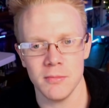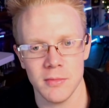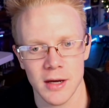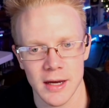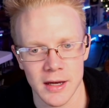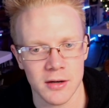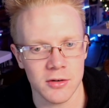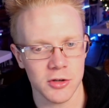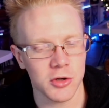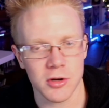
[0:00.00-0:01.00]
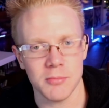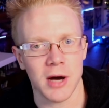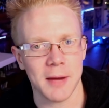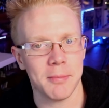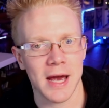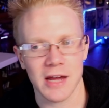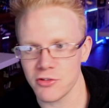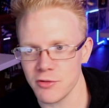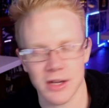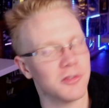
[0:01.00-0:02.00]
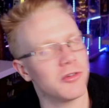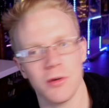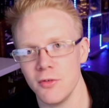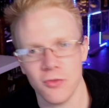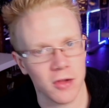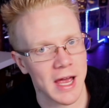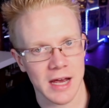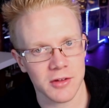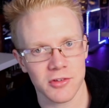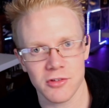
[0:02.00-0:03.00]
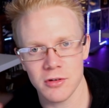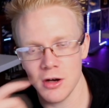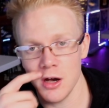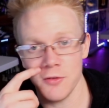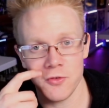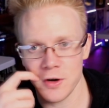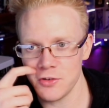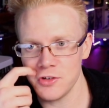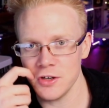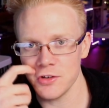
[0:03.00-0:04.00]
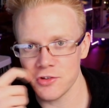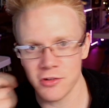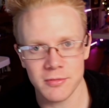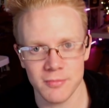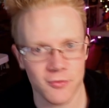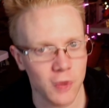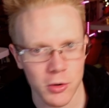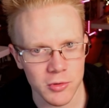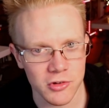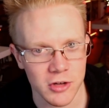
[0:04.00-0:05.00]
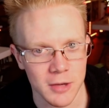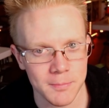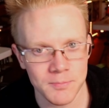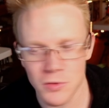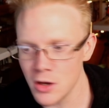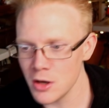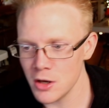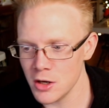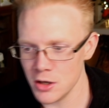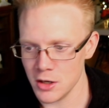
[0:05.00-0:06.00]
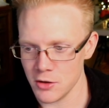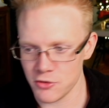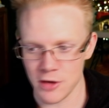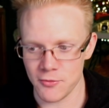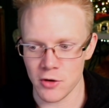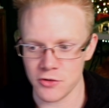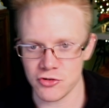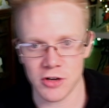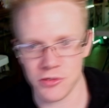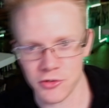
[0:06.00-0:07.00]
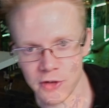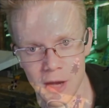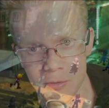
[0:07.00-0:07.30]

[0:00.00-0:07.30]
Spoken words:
And you can bypass like certain flags. For instance, photo skip, Sephiroth tries to stop you.